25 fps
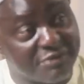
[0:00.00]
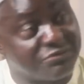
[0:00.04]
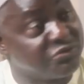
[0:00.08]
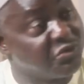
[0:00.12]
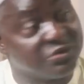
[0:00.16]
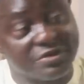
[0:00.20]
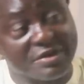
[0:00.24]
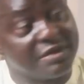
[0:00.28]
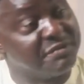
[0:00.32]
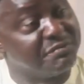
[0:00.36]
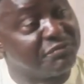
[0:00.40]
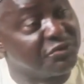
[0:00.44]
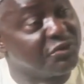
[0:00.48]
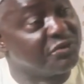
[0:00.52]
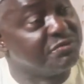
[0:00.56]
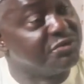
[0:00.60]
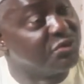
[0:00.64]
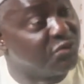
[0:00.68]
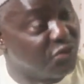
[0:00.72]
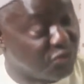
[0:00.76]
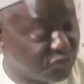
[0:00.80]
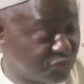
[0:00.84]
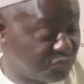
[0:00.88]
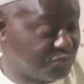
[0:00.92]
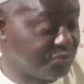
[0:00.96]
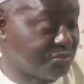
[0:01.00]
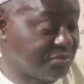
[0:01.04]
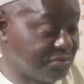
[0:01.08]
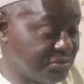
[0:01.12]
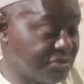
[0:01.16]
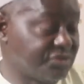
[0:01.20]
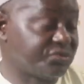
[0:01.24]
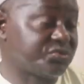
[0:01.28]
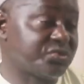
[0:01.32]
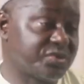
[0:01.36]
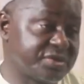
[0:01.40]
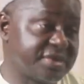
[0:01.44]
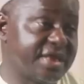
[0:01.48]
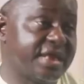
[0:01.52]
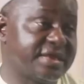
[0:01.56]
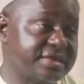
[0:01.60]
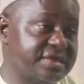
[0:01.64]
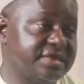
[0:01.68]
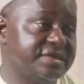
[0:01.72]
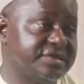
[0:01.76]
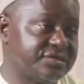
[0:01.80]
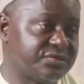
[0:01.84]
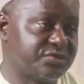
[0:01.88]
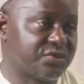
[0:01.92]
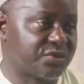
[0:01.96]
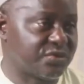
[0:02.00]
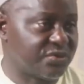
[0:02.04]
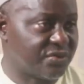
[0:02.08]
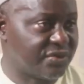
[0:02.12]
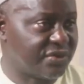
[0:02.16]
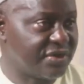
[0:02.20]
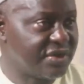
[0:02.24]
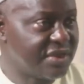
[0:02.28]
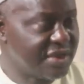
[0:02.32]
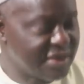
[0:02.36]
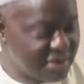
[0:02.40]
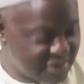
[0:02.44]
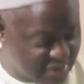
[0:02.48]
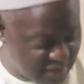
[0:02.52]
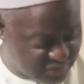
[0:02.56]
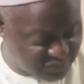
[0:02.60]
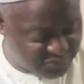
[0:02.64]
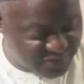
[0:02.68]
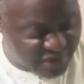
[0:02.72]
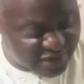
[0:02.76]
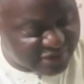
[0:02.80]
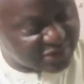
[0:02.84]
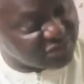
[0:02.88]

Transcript: have not employed, because the society is not on. That's why